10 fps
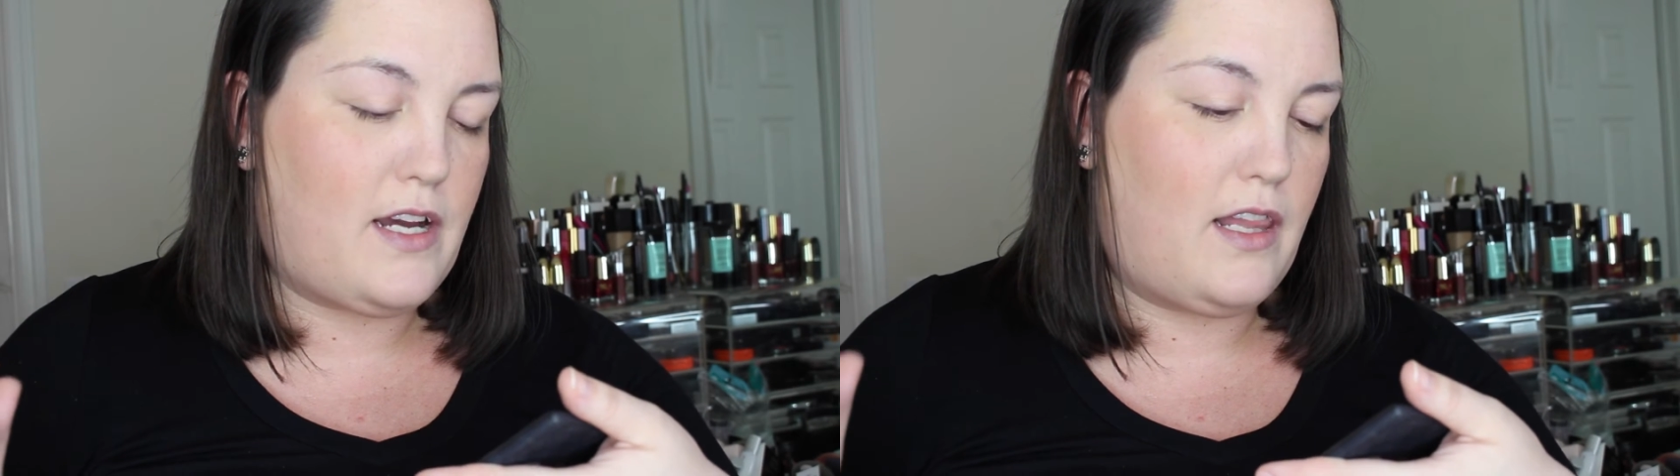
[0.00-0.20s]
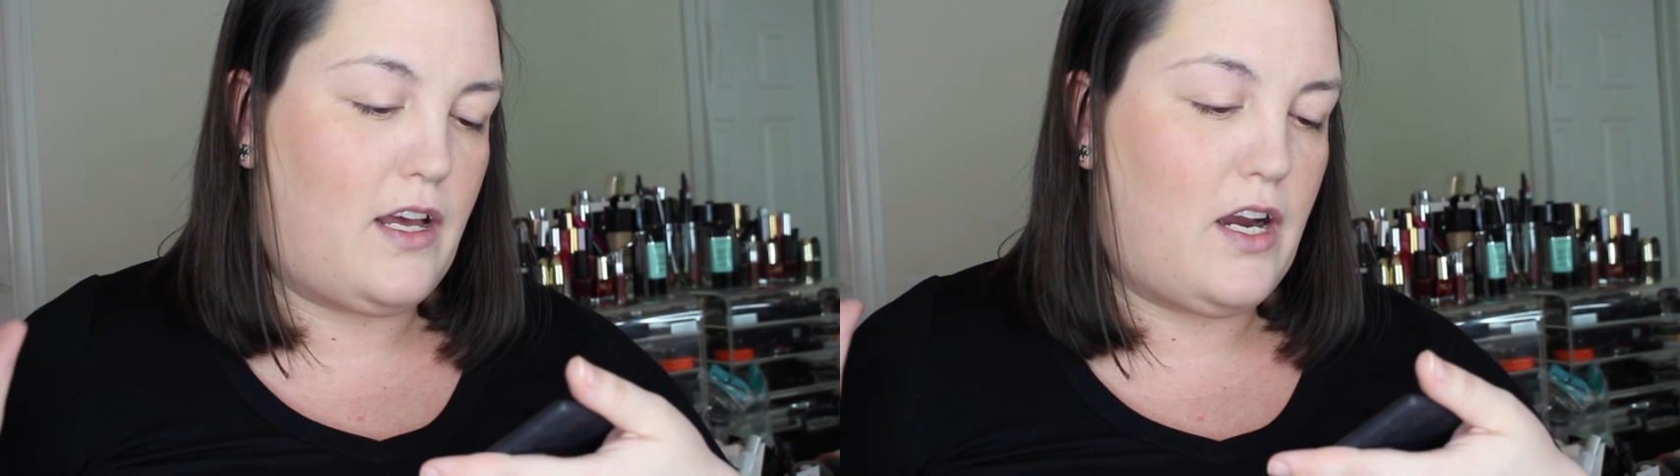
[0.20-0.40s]

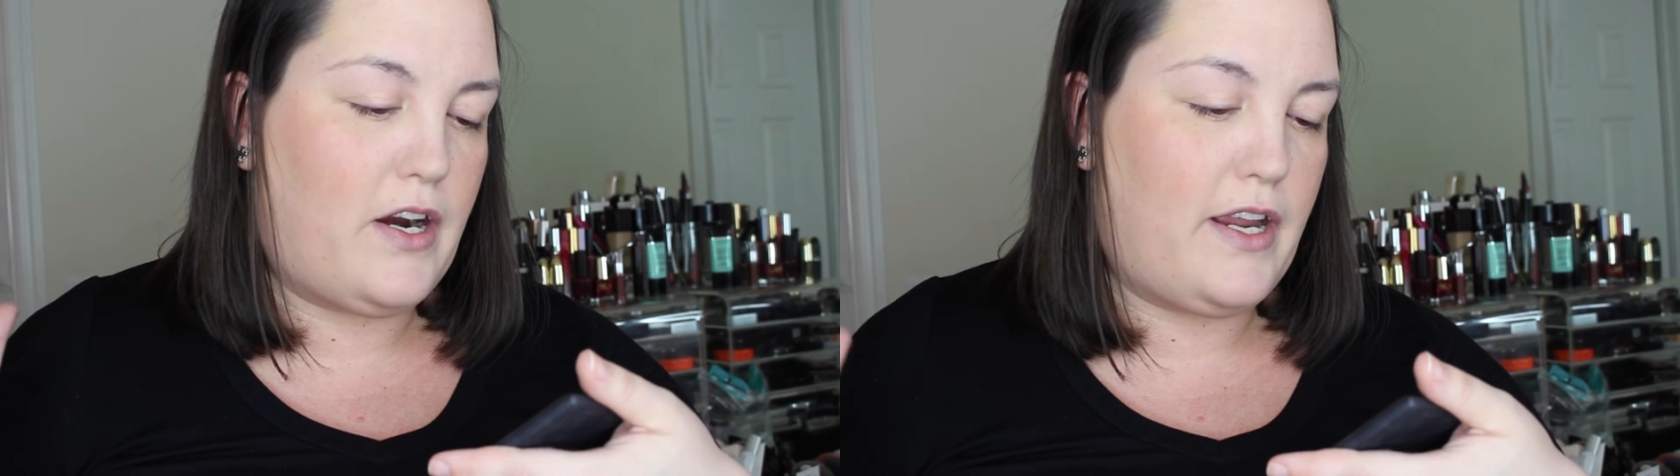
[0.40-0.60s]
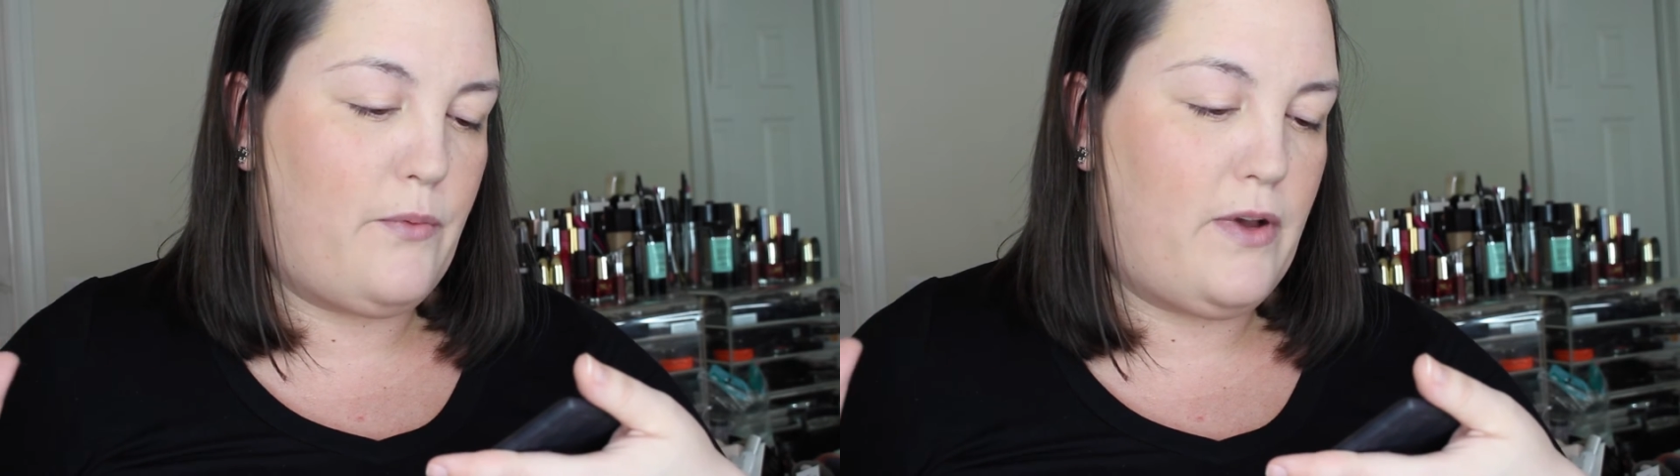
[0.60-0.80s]

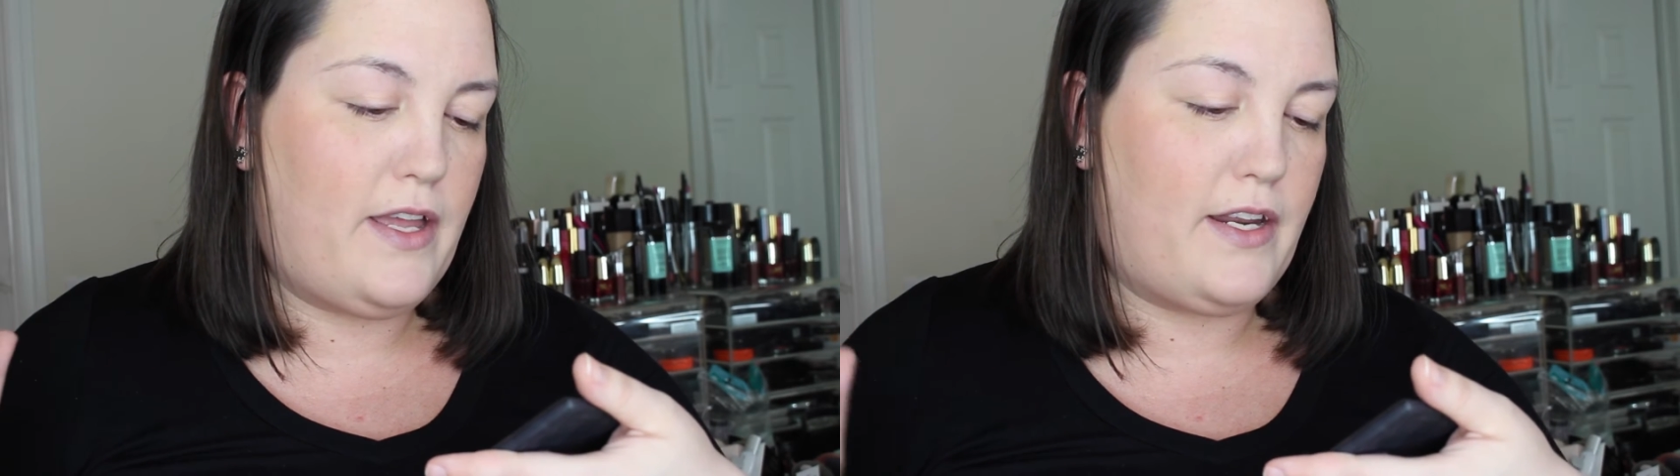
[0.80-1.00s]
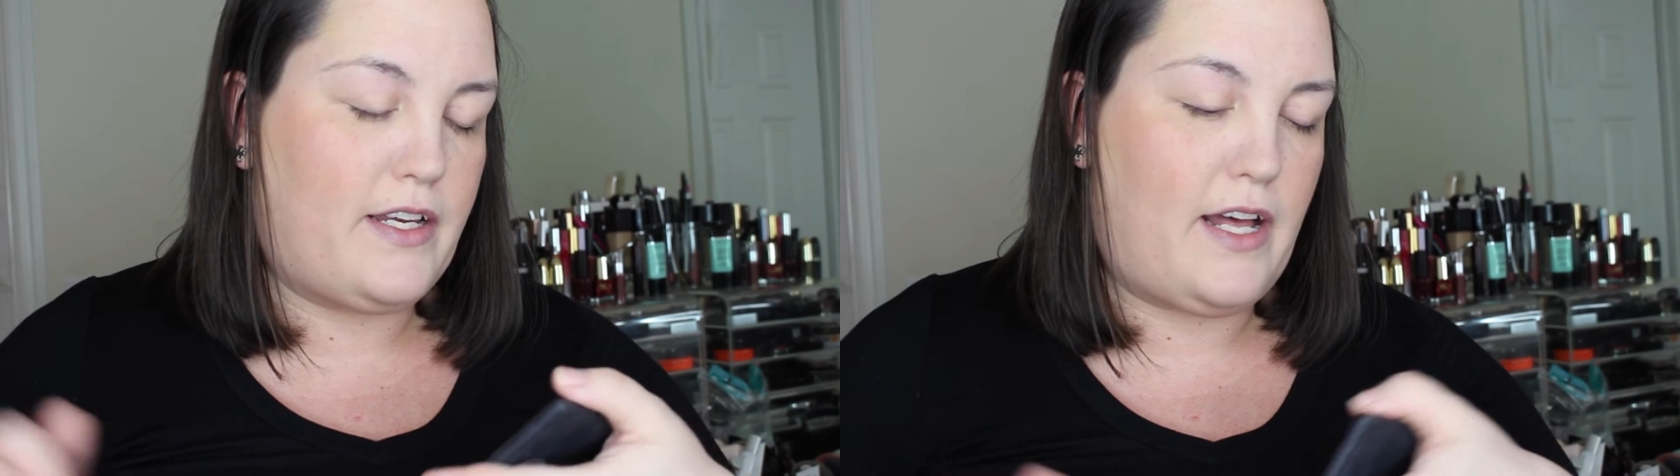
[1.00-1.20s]
Kalahari
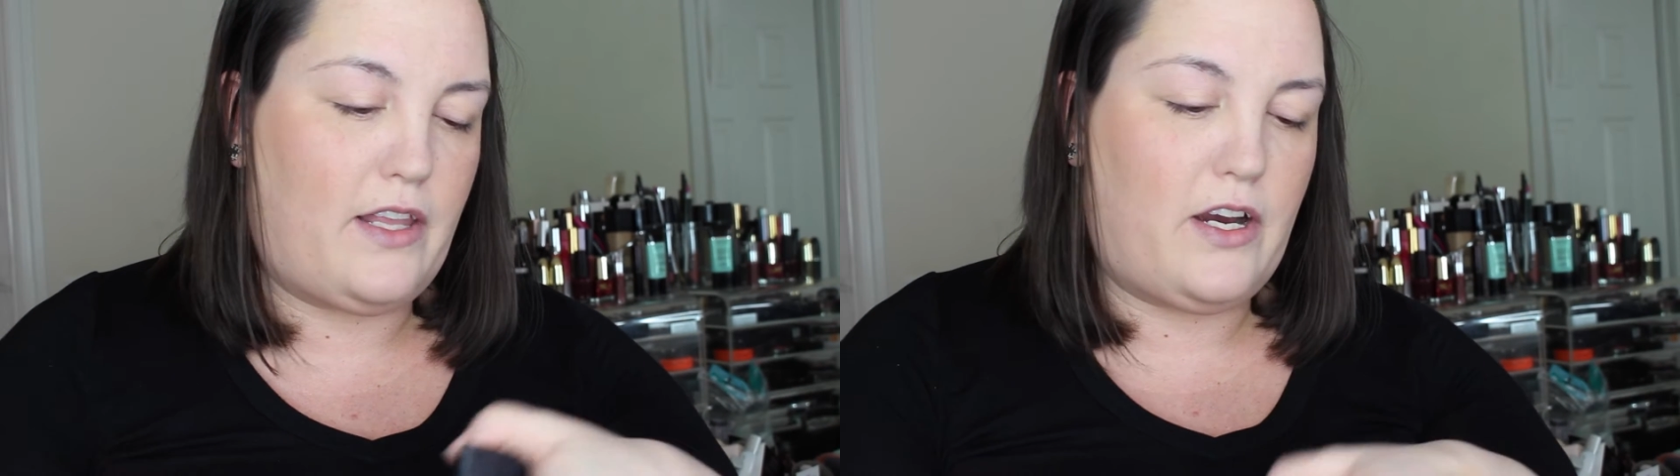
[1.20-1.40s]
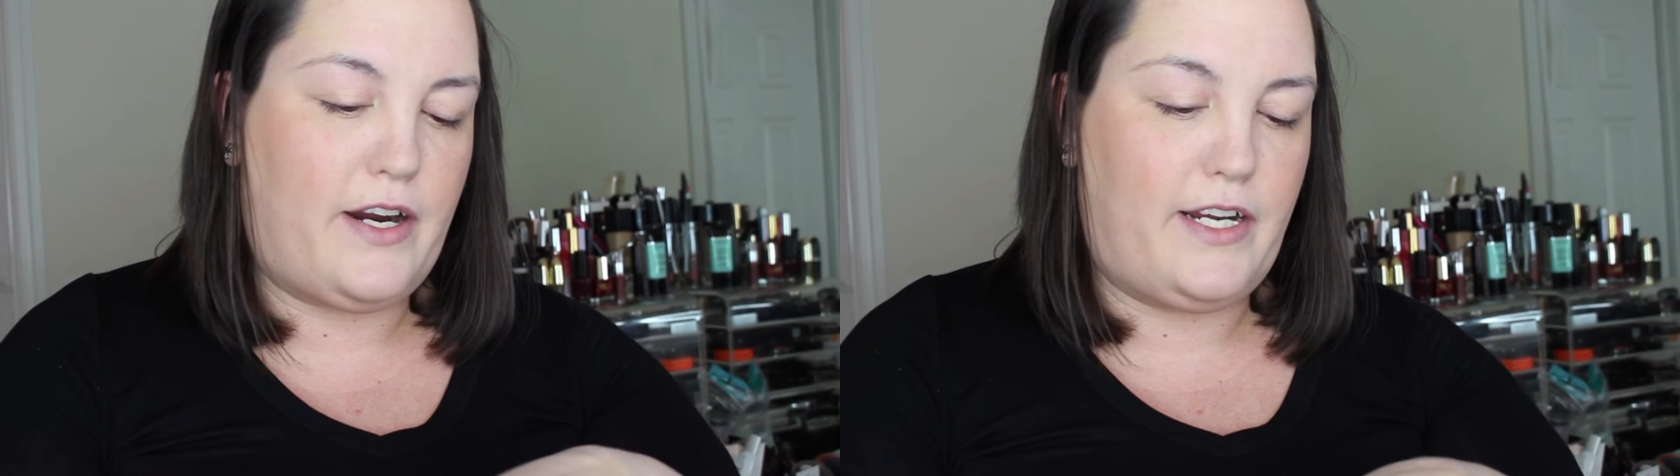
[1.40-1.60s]
1, and
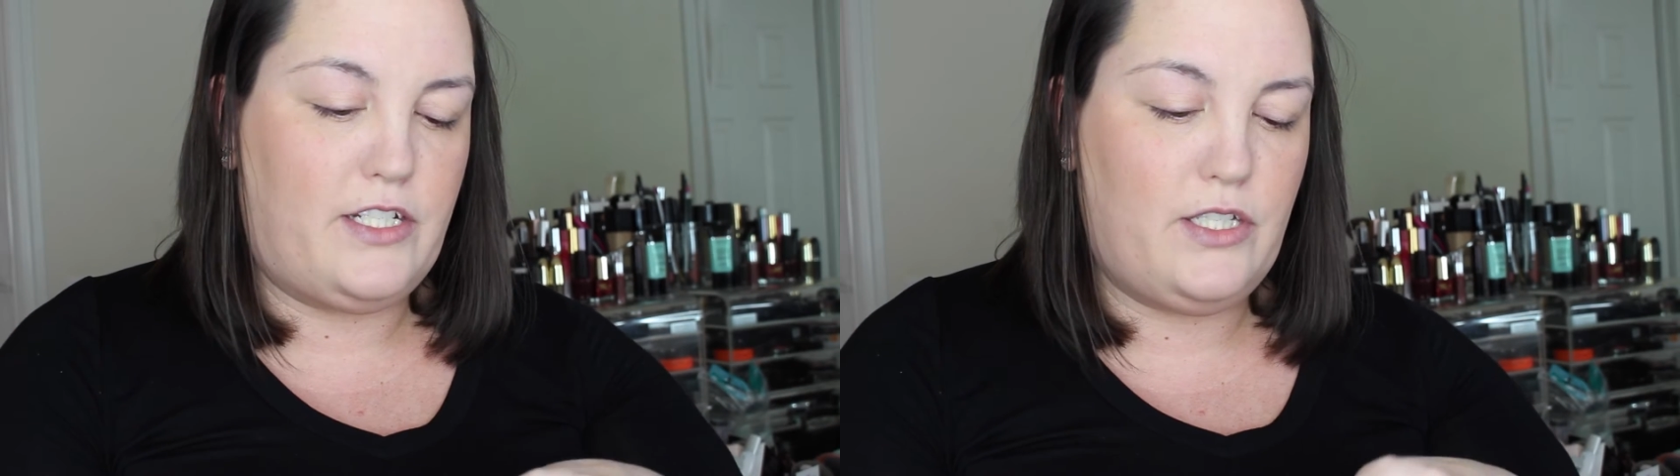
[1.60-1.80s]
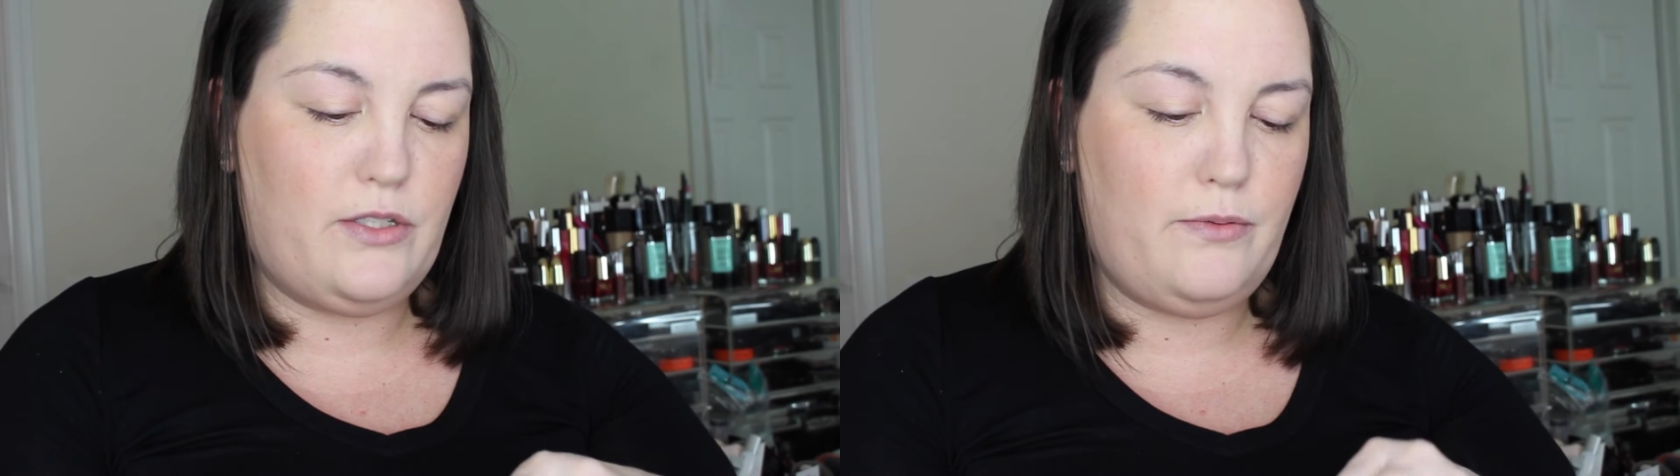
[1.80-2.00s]
Kalahari
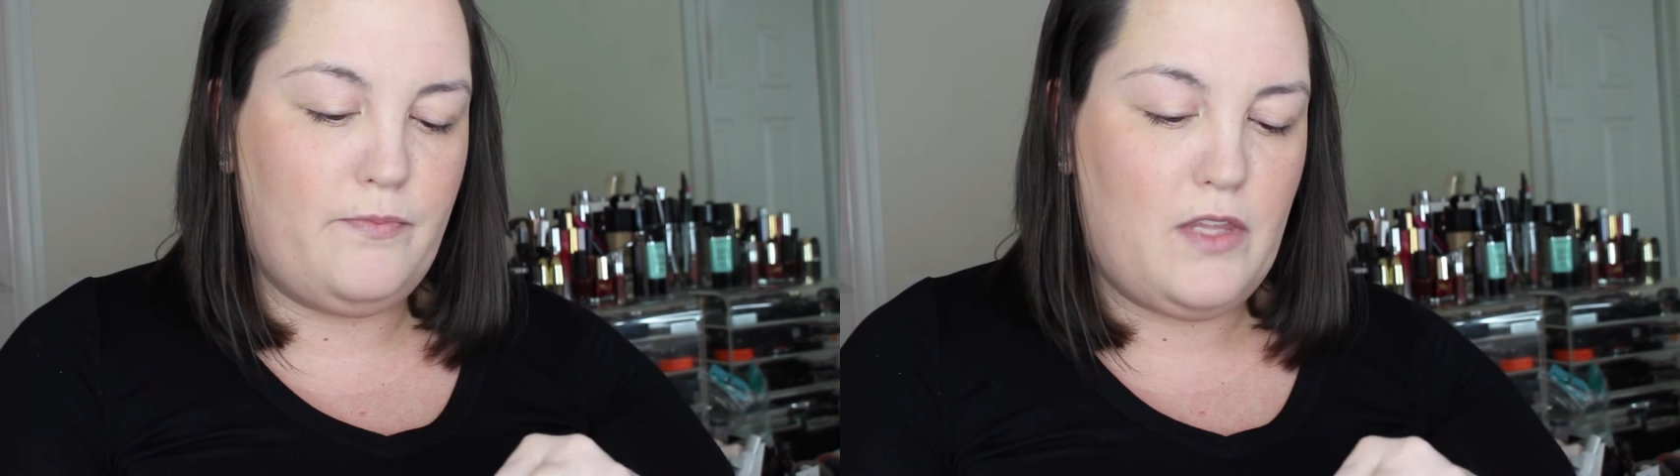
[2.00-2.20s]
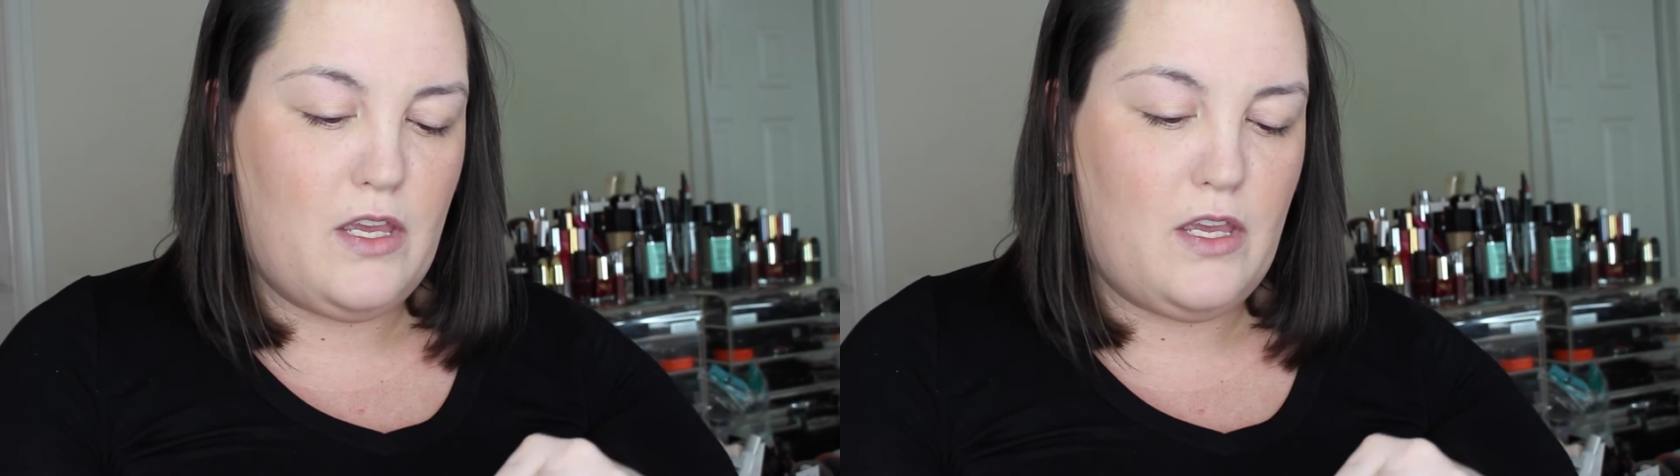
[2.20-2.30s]
2.